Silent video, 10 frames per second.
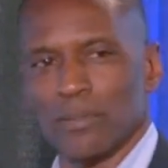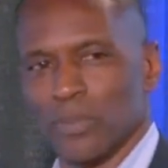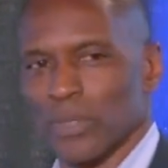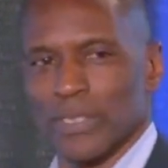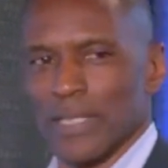
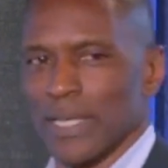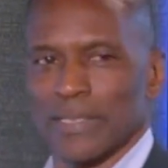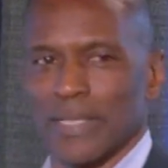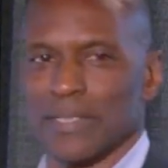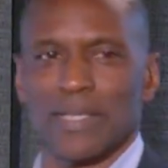
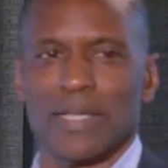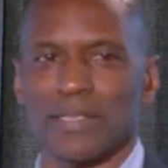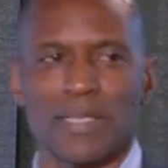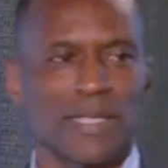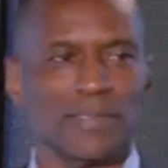
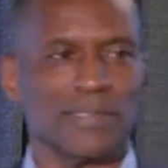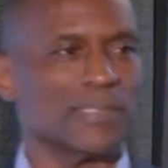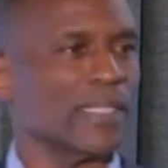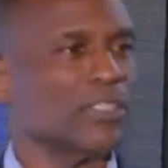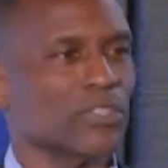
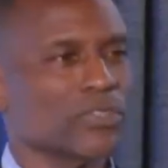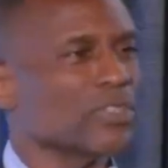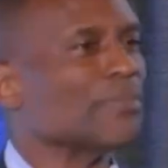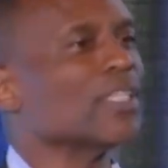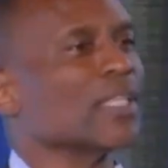99.99996 or
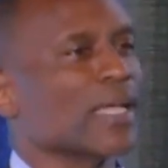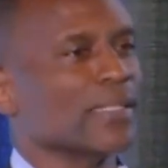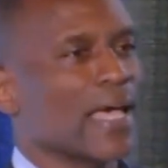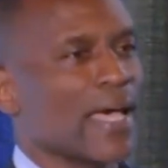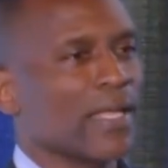something like
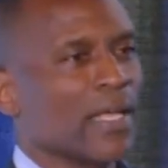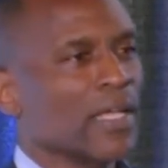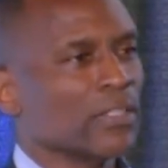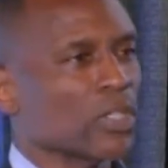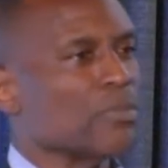that
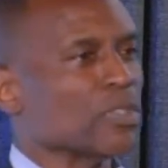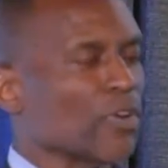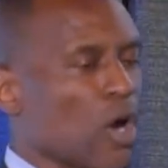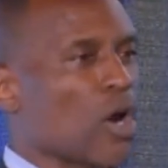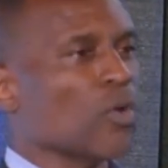in terms
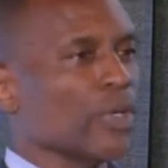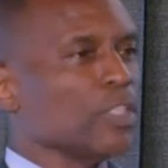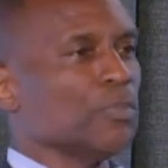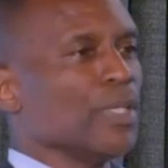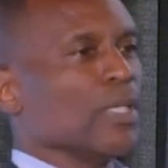of
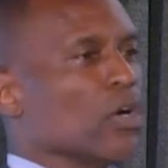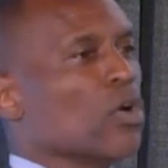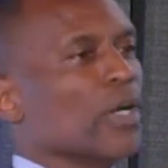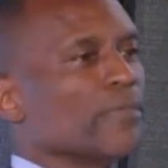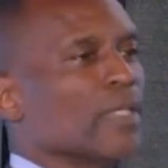always being on.